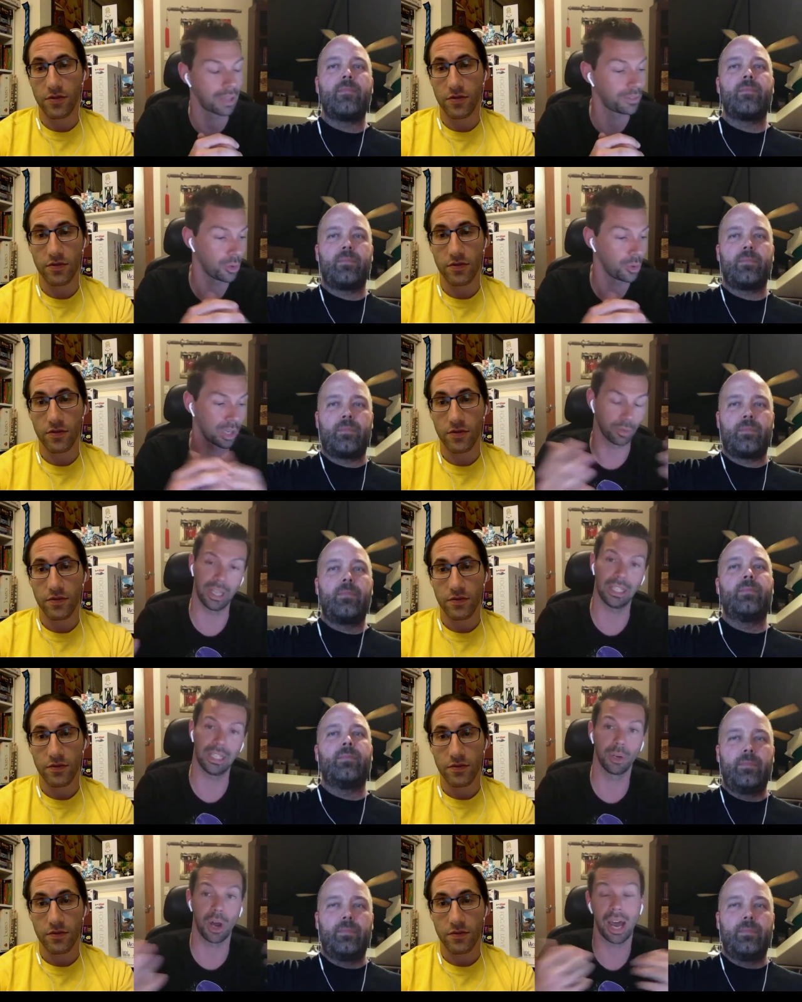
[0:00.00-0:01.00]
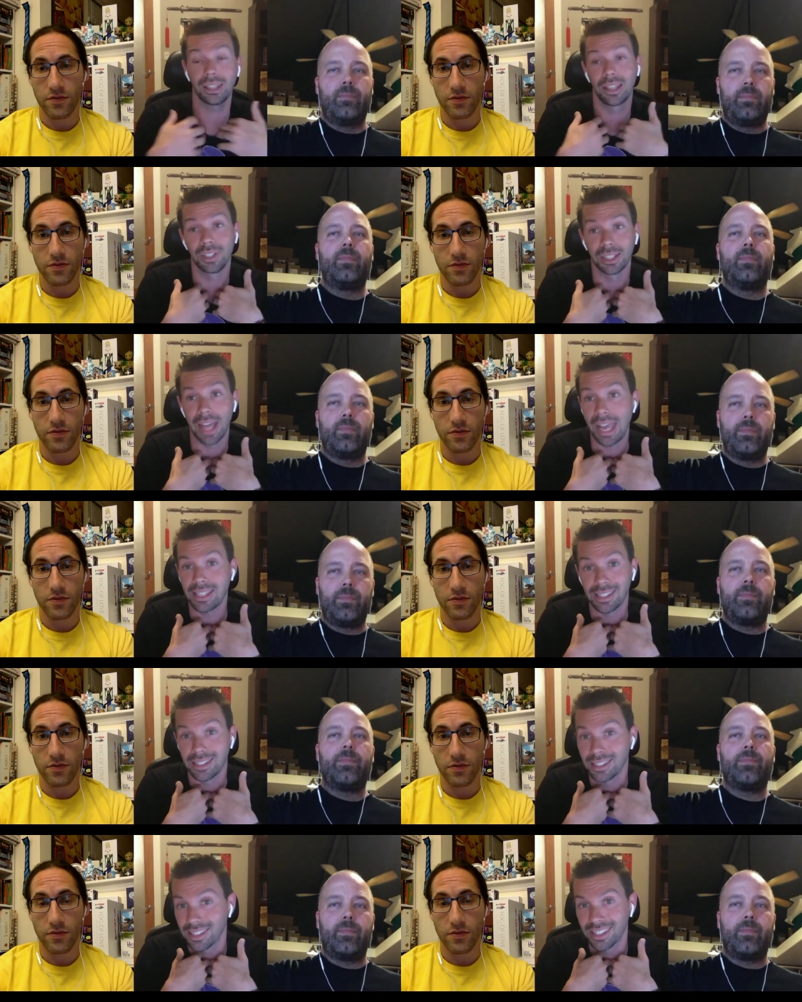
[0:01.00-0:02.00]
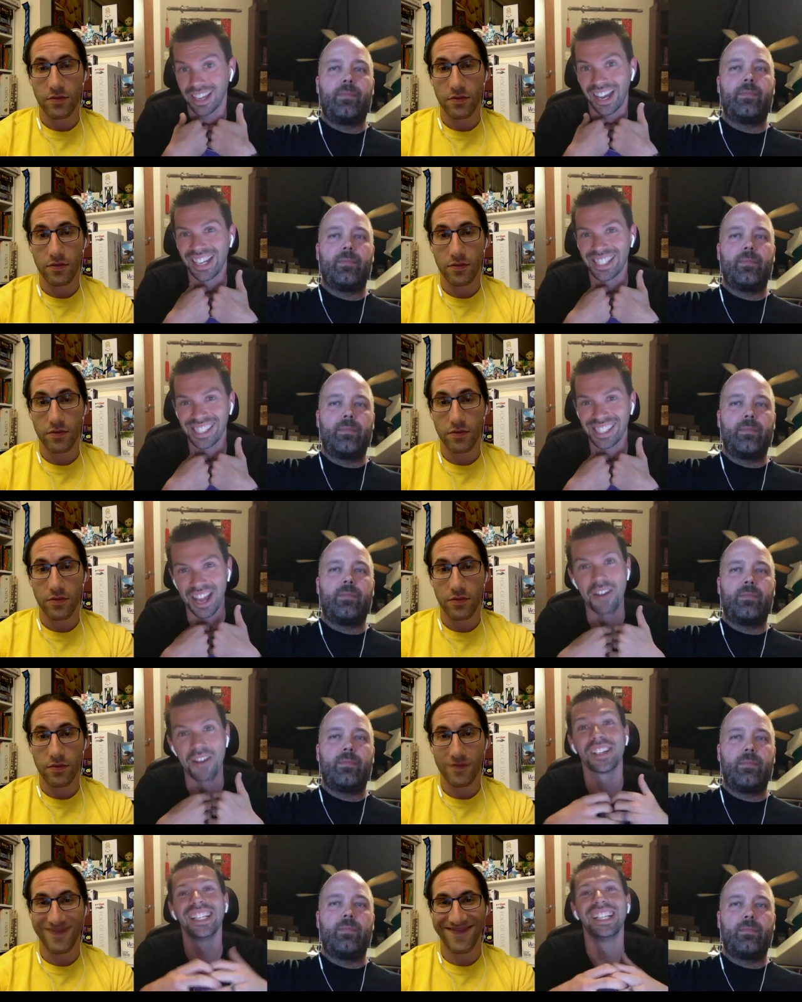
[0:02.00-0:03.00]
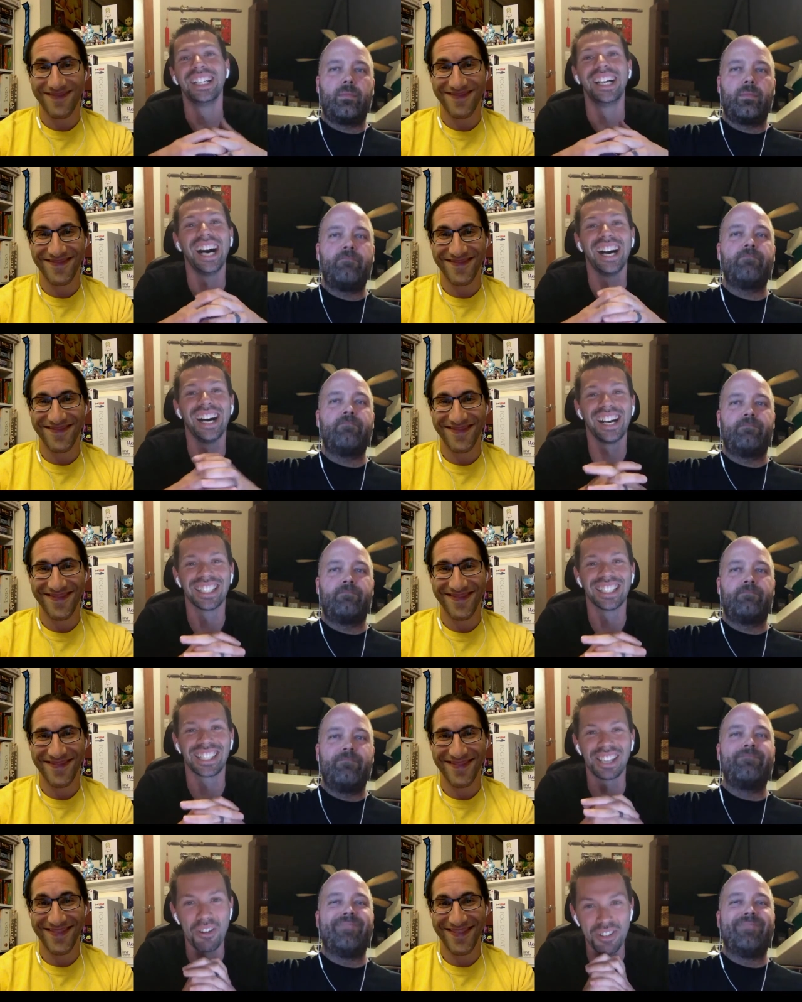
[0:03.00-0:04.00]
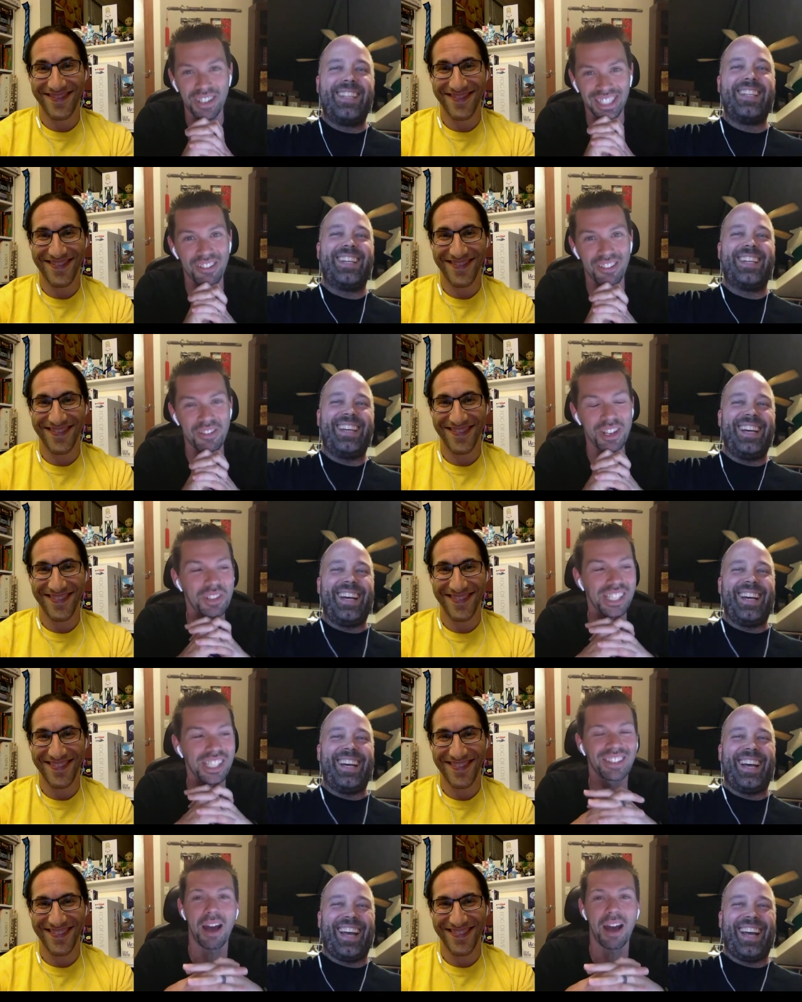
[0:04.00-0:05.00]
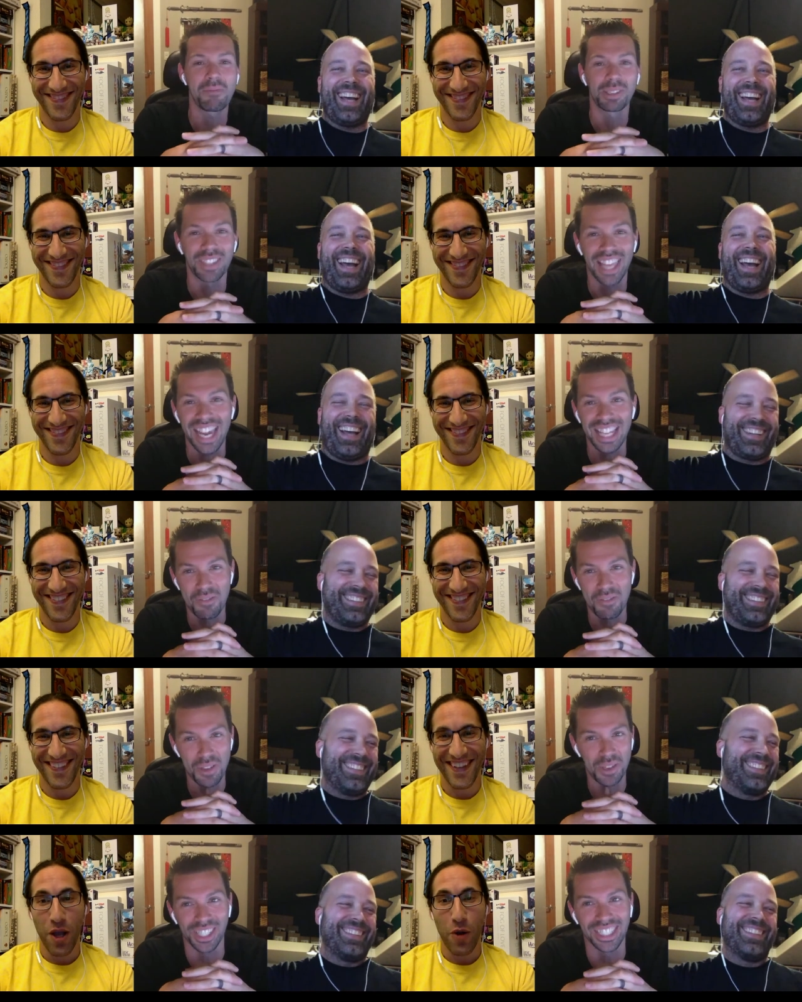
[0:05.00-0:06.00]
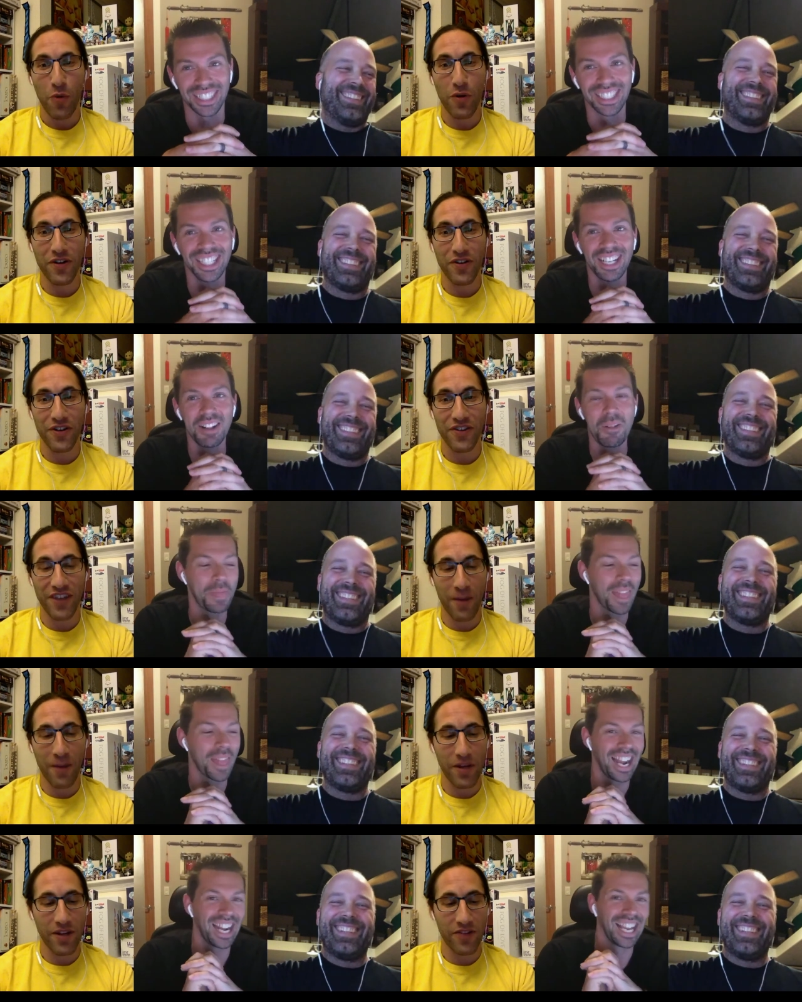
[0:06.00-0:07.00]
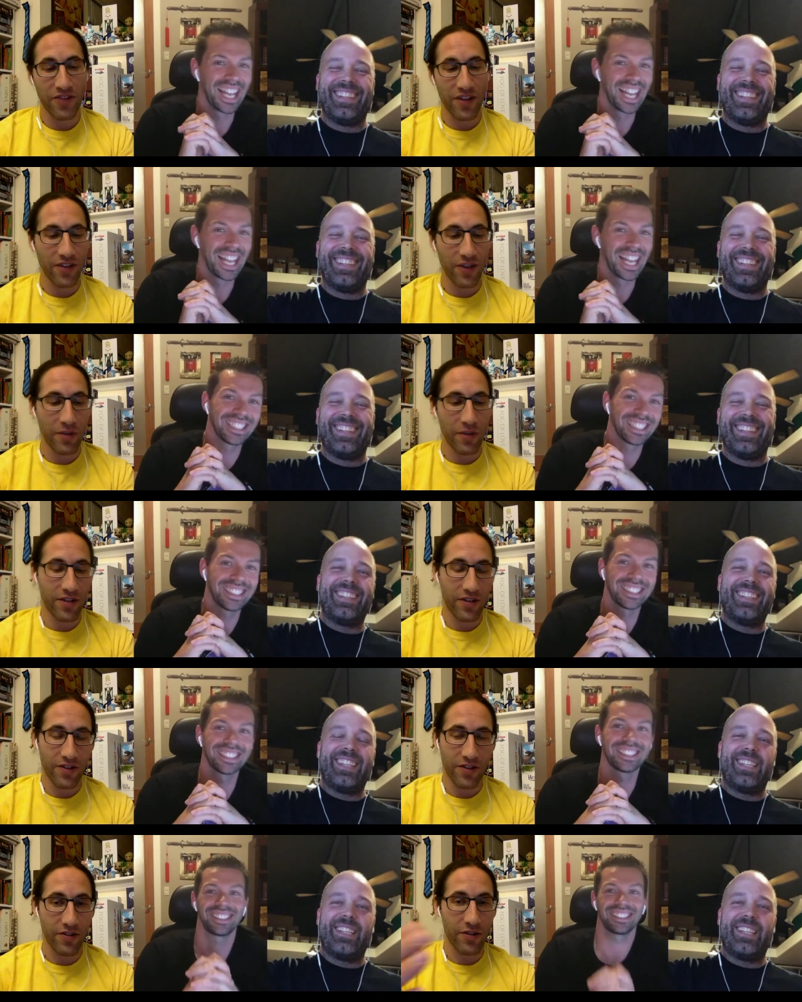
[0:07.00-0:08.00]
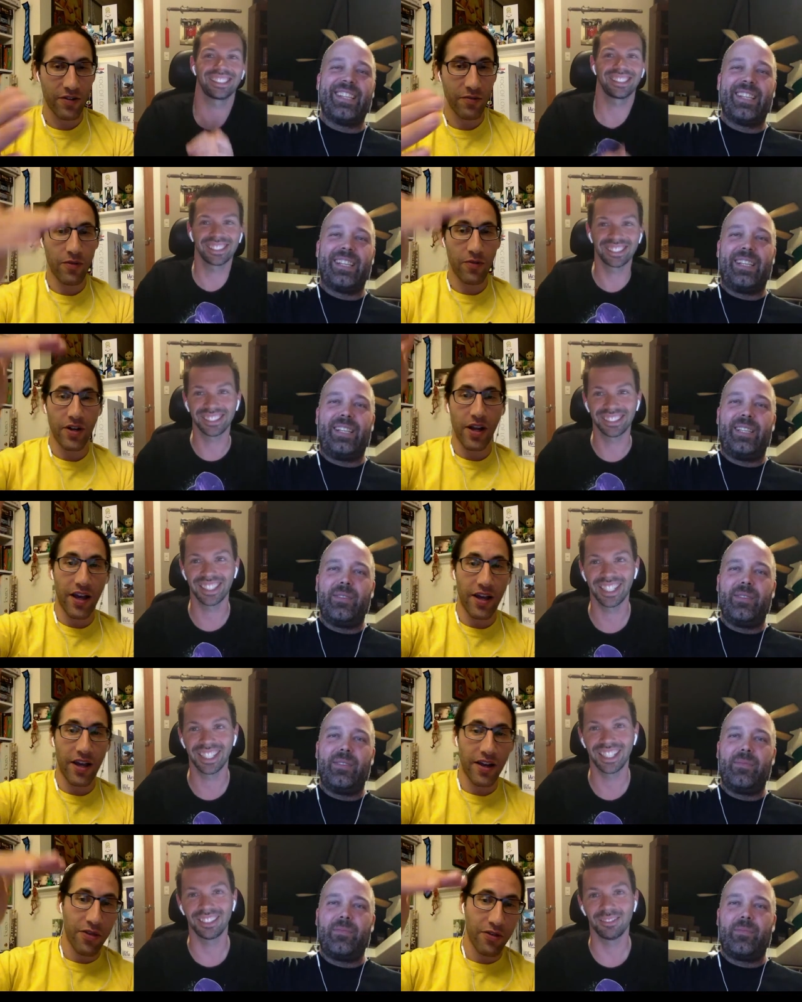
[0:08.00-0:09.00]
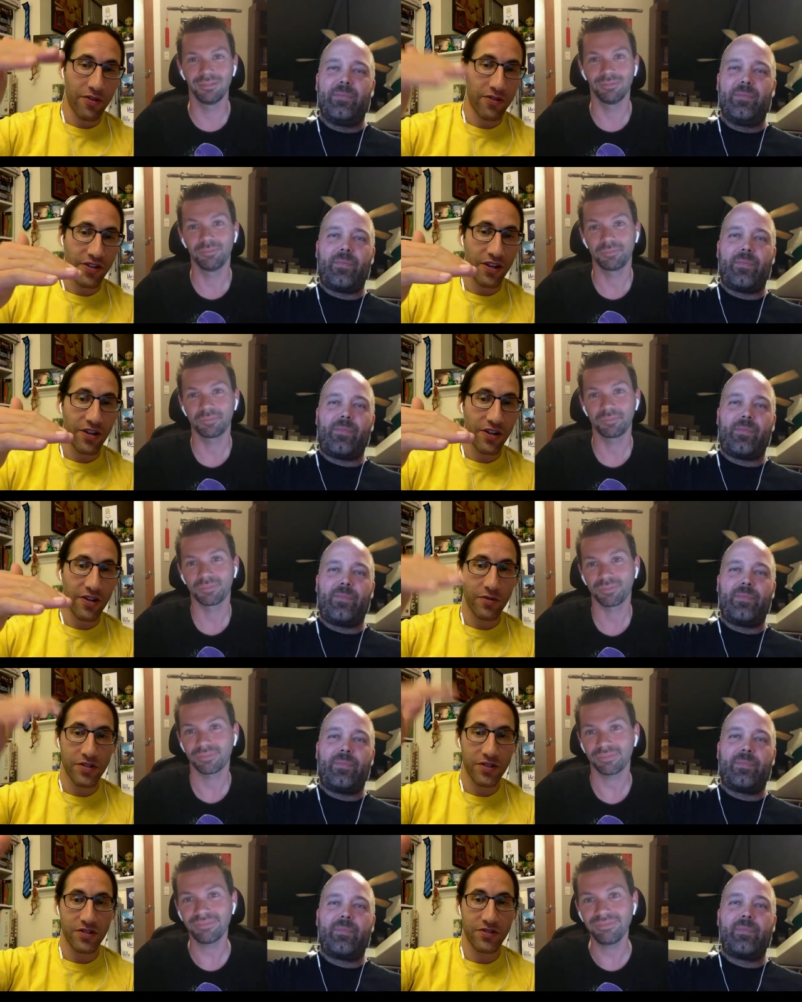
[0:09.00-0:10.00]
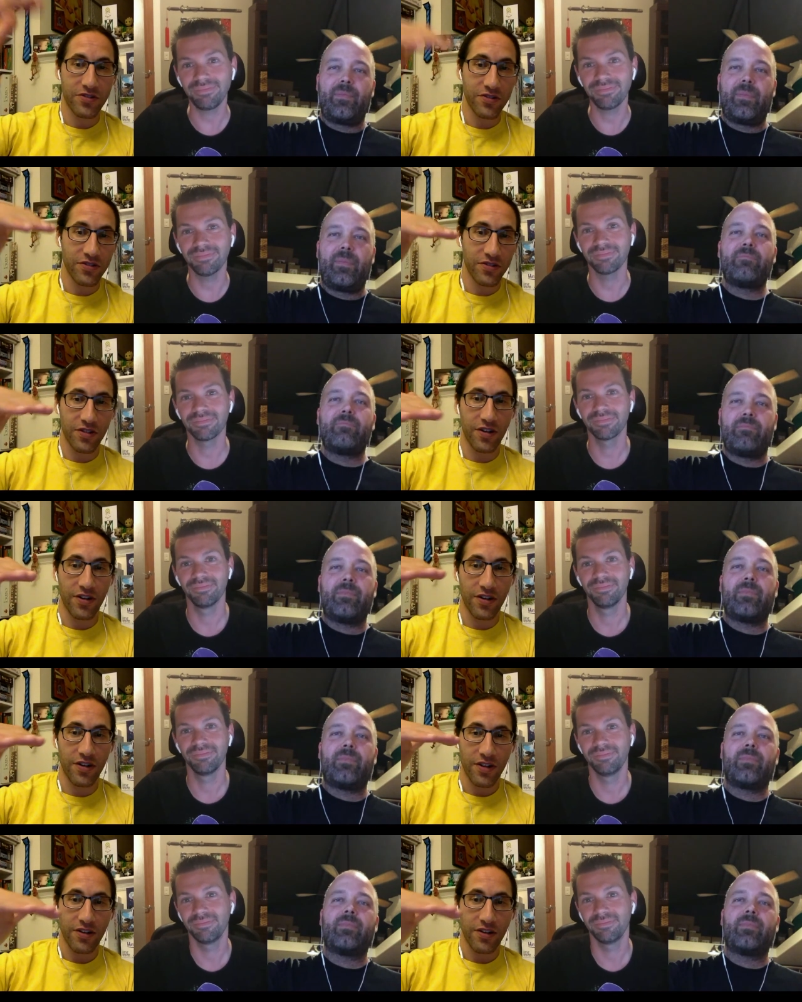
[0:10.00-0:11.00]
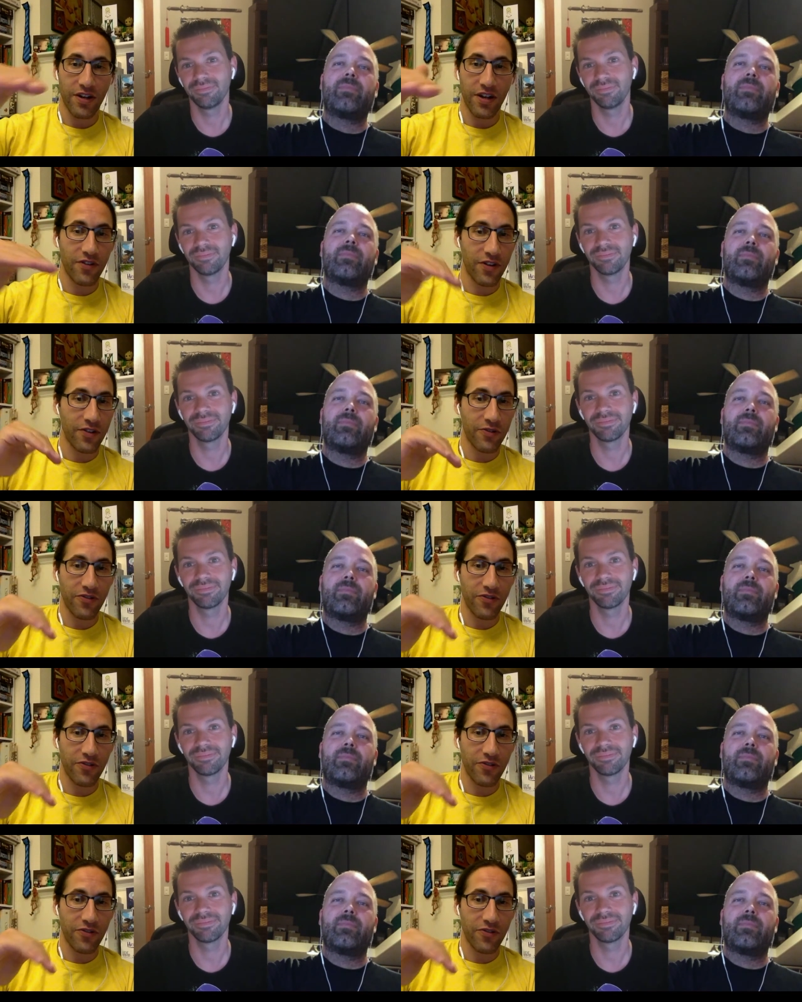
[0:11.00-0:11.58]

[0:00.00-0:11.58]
Speaker 1: we'd love to do an arena mode. I'd love to license uh, stuff. Uh, so you know, we'll, we'll, see what happens with that in the
Speaker 2: future. Well, it's. I mean, it sounds. I mean, you know, you might want to add a third tier, which is just the lifelong